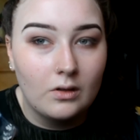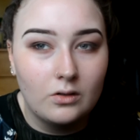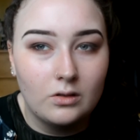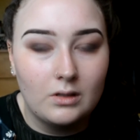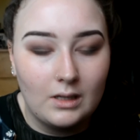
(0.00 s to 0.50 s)

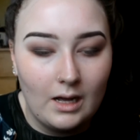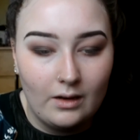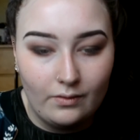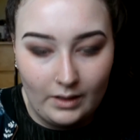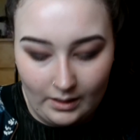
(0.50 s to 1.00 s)
just to kind
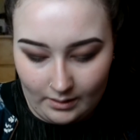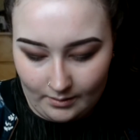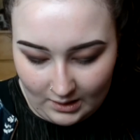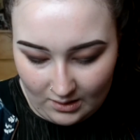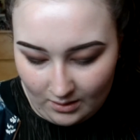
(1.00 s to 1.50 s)
of like,
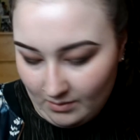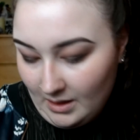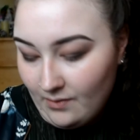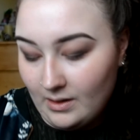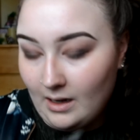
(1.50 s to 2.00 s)
I don't know,
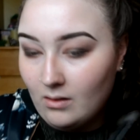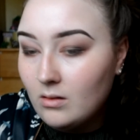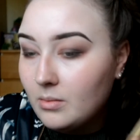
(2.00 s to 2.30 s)
even it out a